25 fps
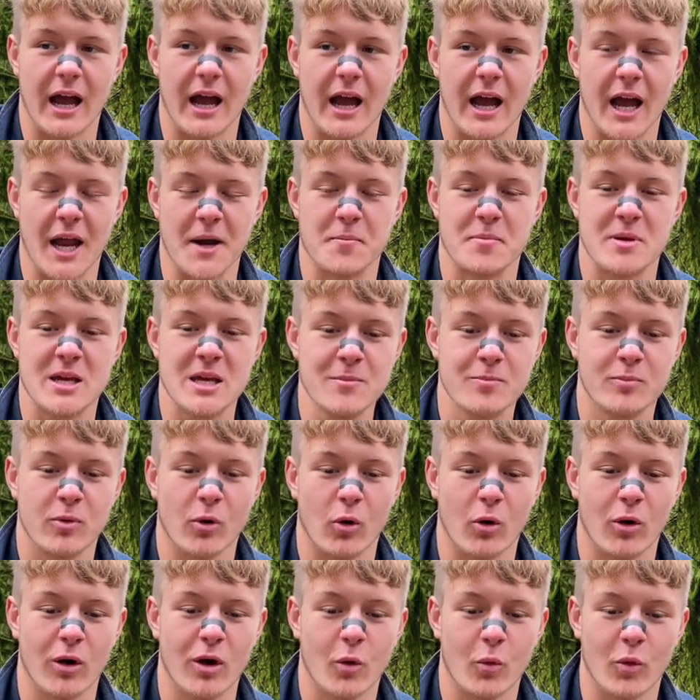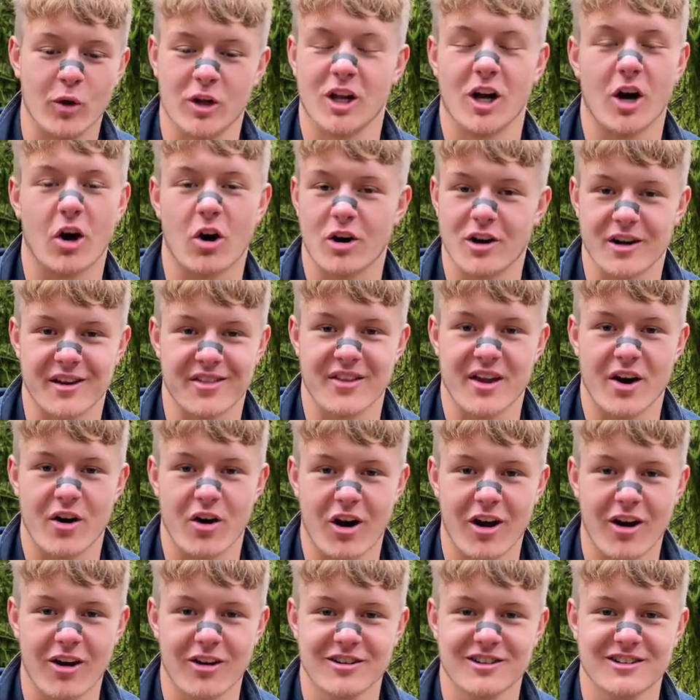and people will harden their
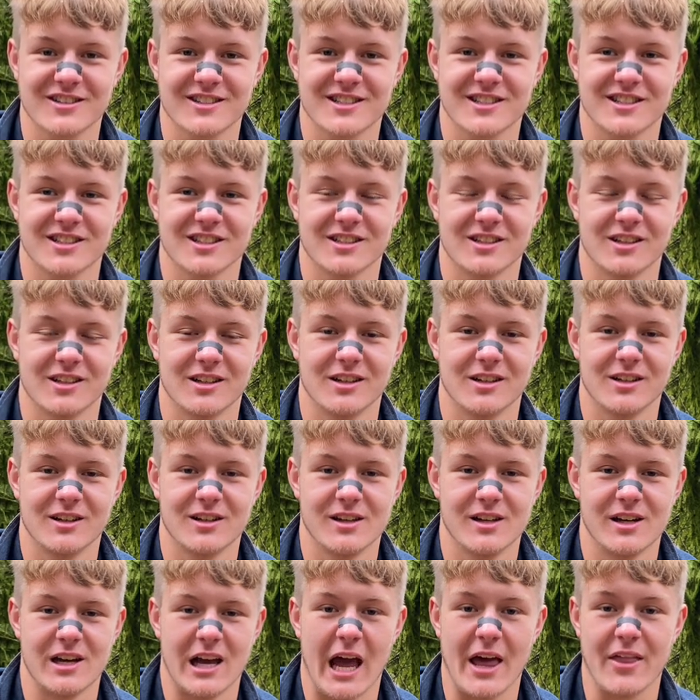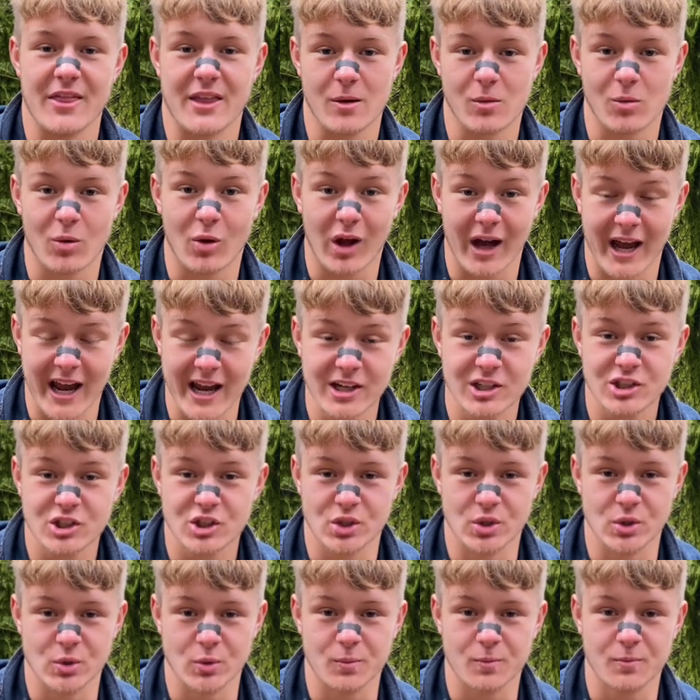hearts, and they will hate
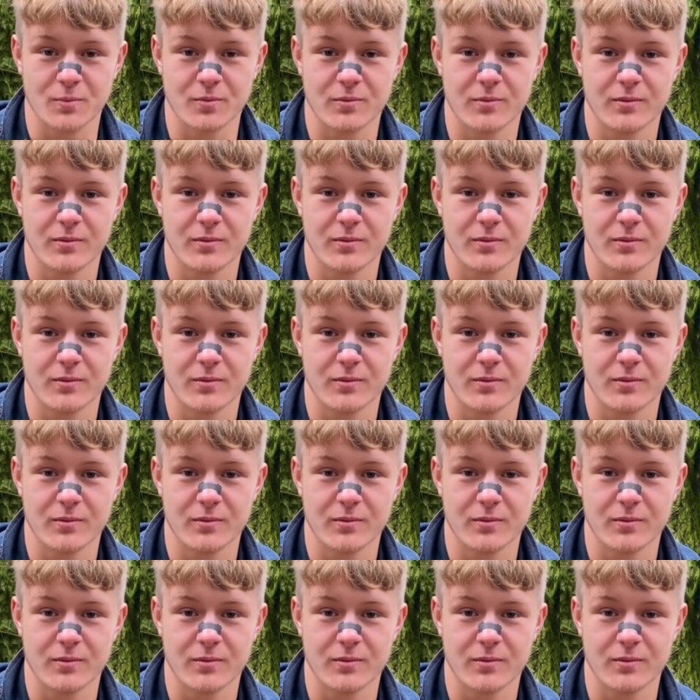you,